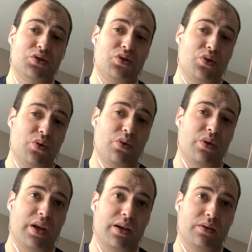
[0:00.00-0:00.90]

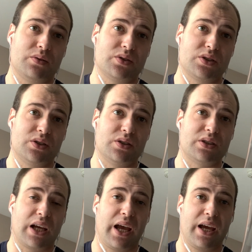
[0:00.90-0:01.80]

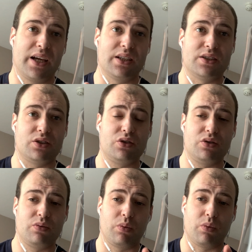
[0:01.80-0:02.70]

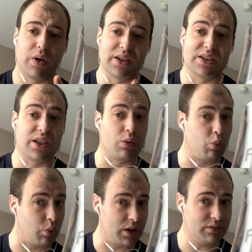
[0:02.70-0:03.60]

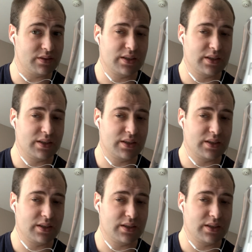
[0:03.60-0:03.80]
2021.